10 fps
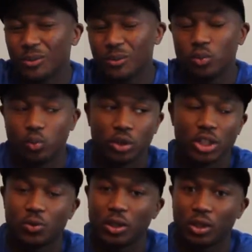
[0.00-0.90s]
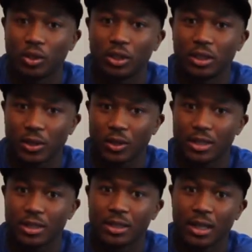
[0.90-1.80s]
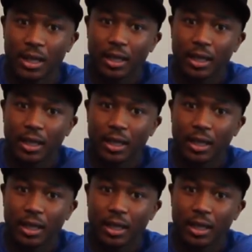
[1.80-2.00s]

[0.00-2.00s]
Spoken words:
which is really good because